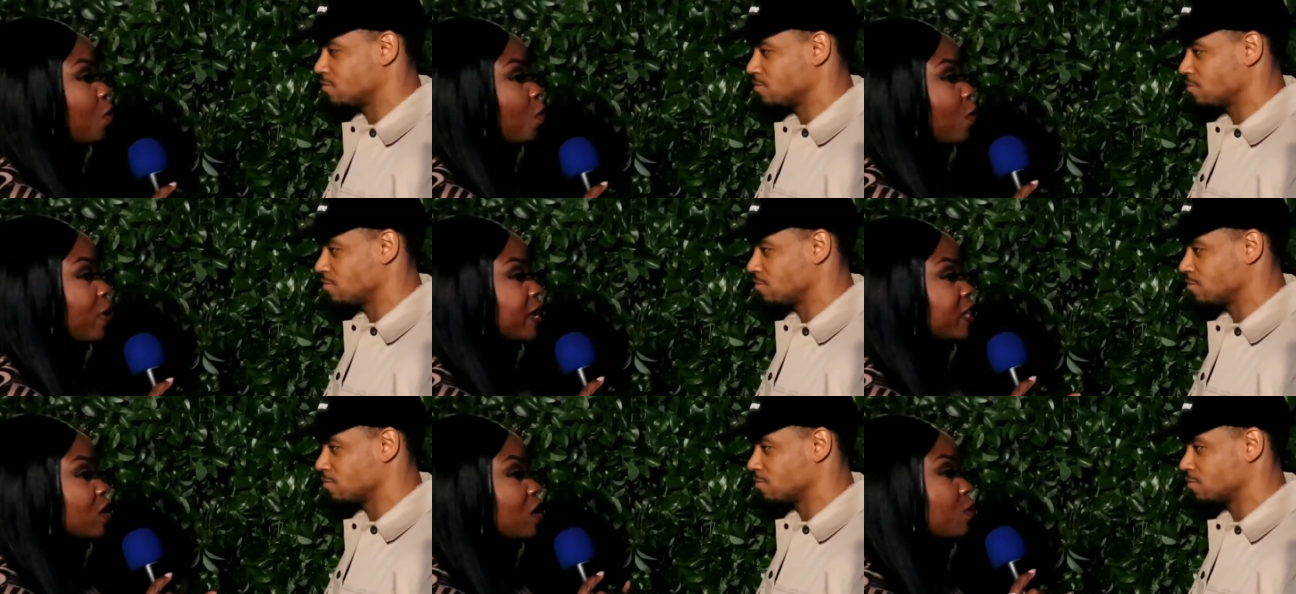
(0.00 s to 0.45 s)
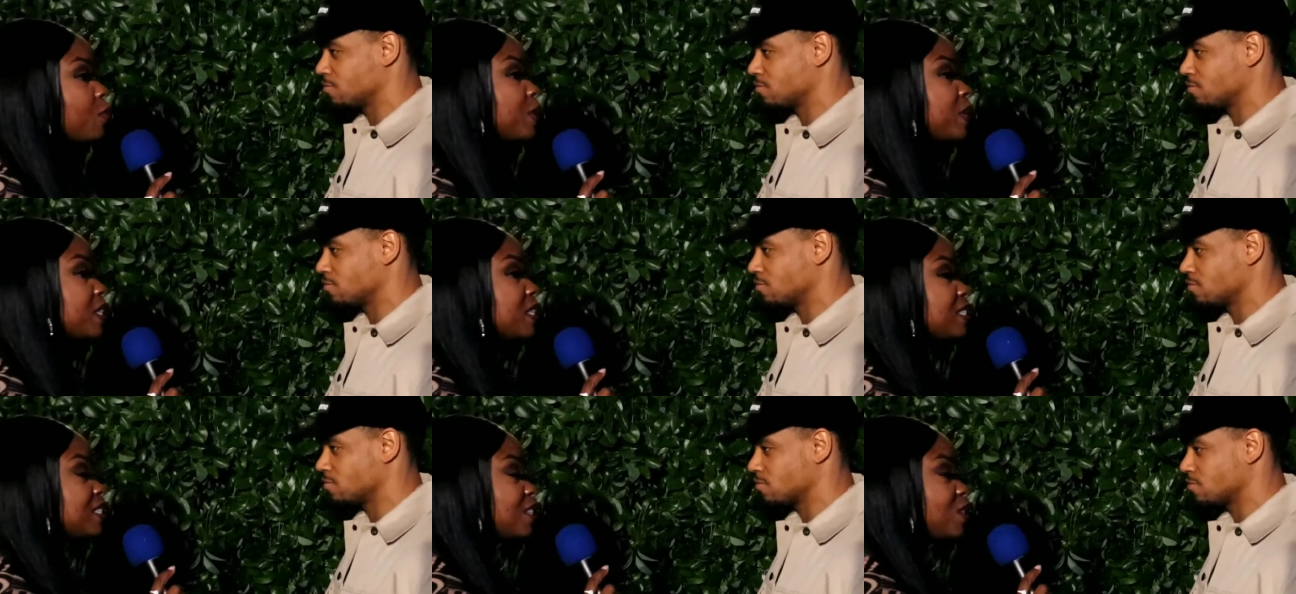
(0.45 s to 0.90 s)
Speaker 1: When are we
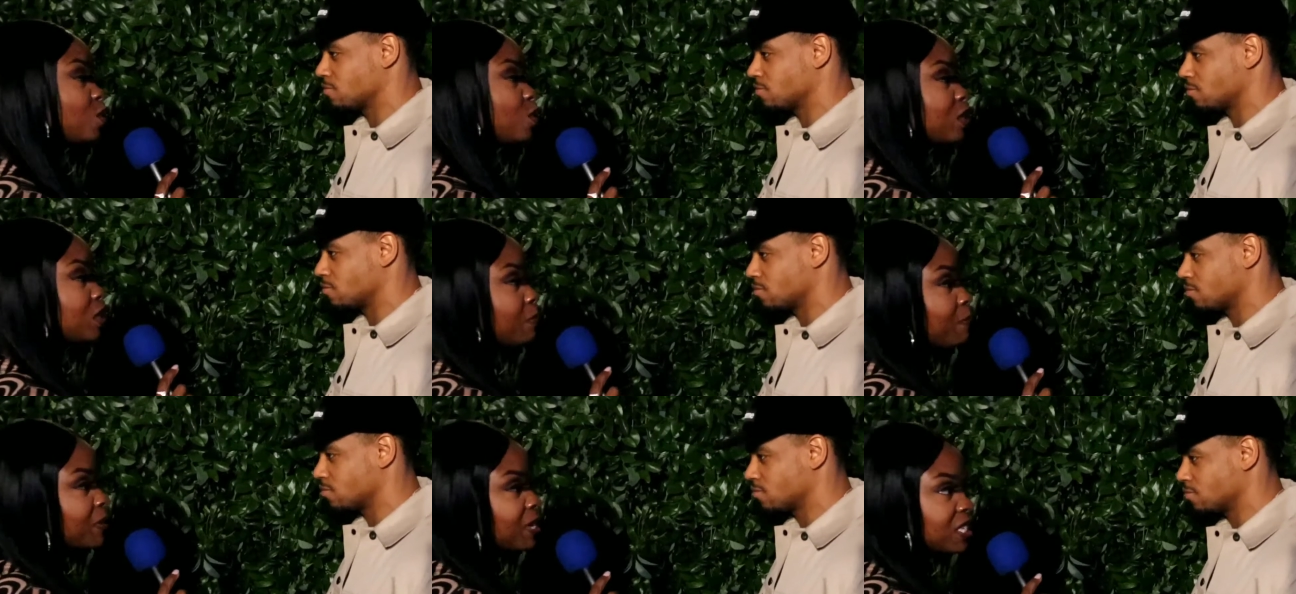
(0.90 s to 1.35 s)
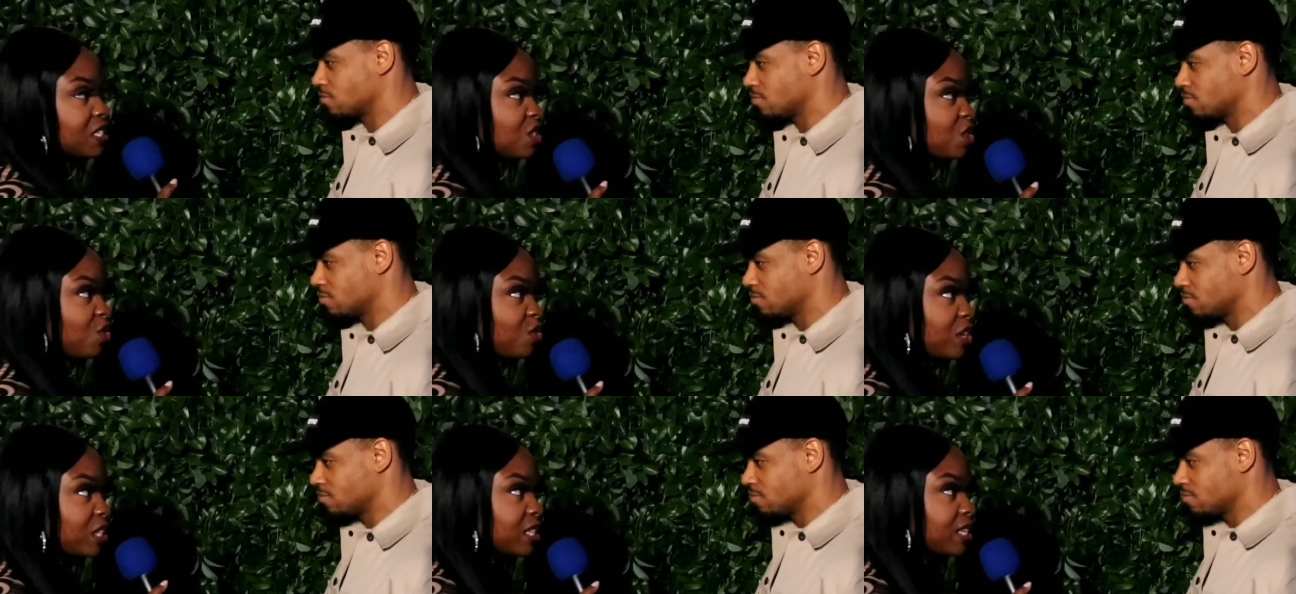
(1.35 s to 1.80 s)
going to see you on the big
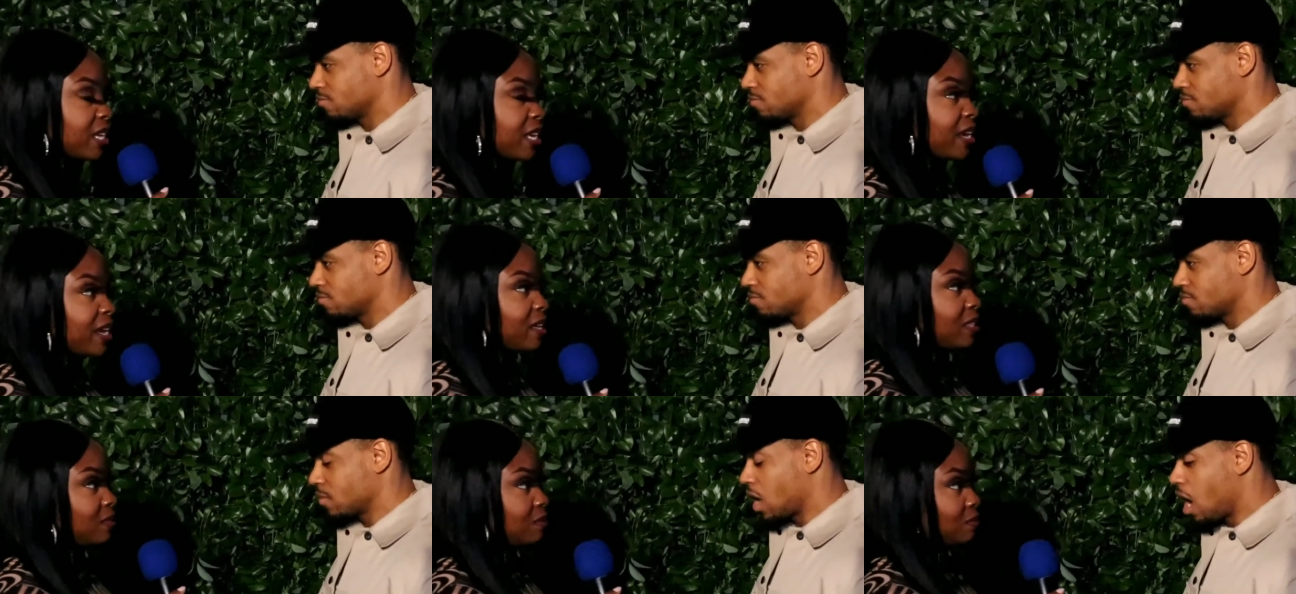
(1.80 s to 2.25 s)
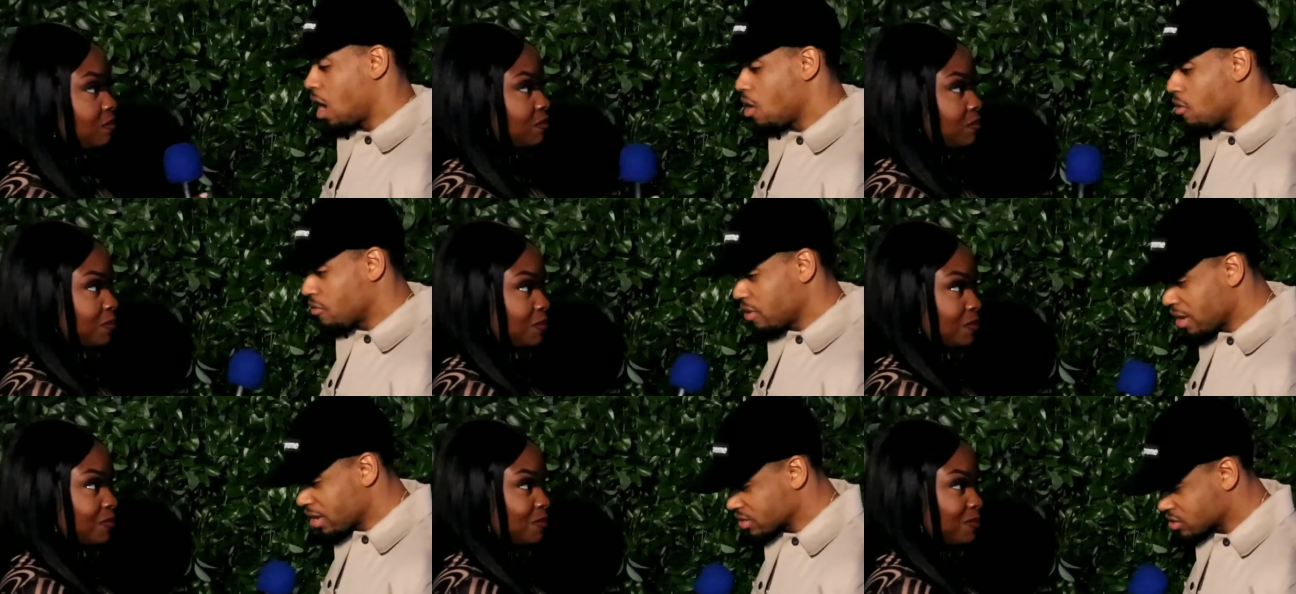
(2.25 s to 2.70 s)
screen again?
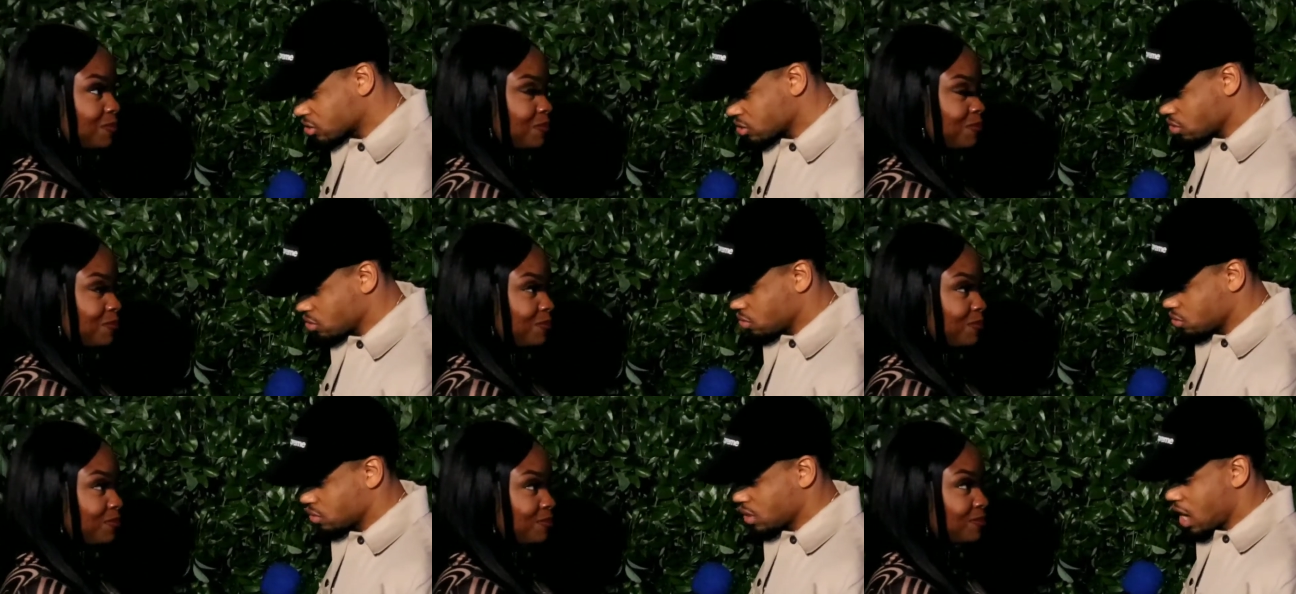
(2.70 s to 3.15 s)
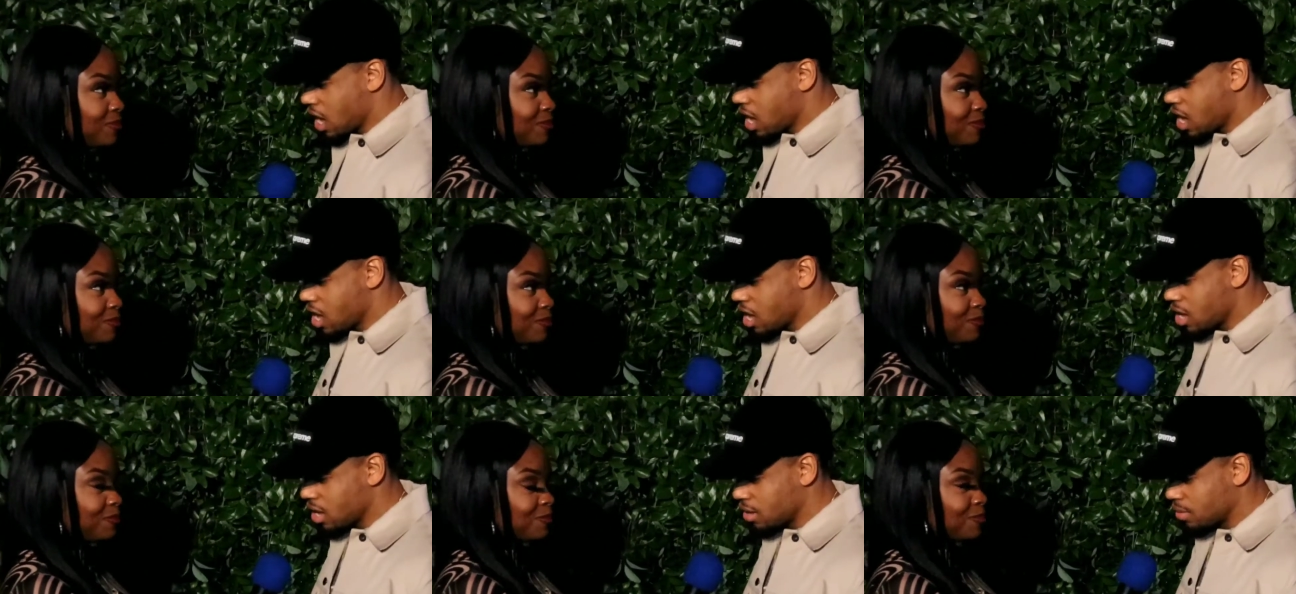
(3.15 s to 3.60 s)
Speaker 2: Oh, very soon.
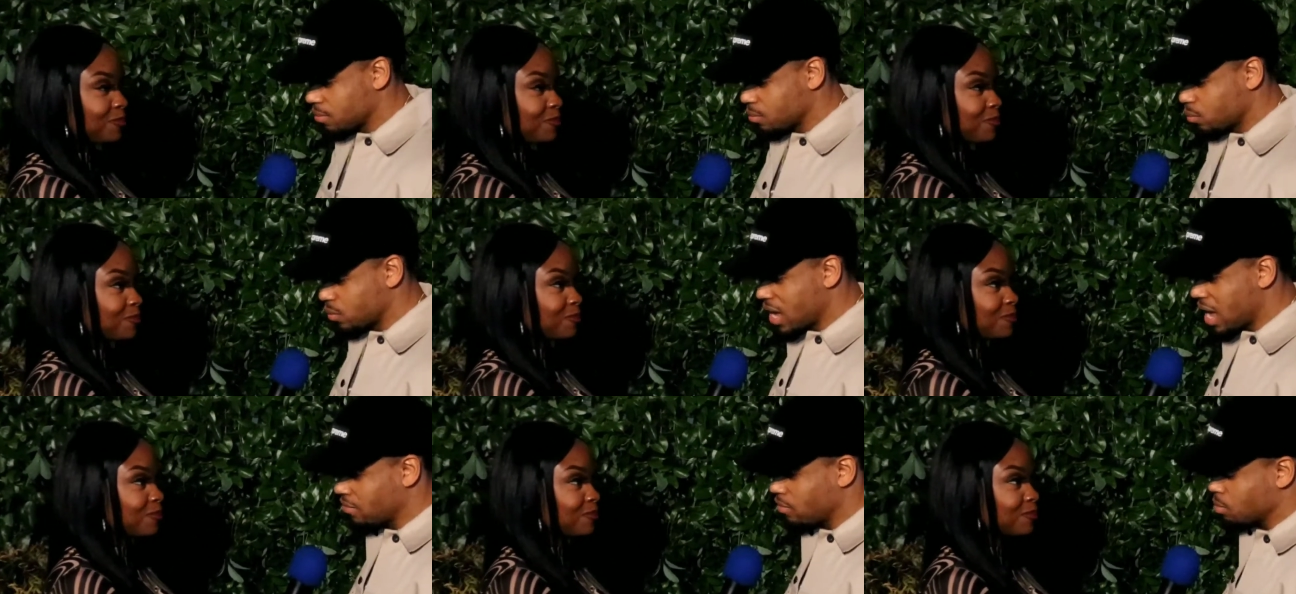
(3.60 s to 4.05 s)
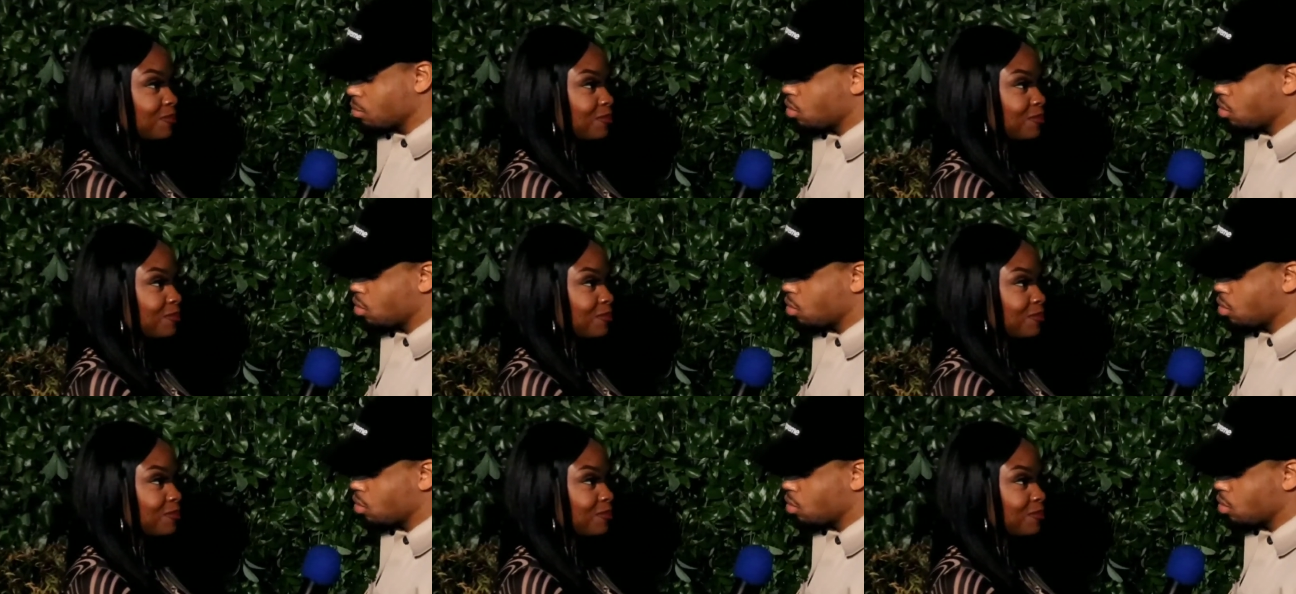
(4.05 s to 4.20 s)
Uh, we have a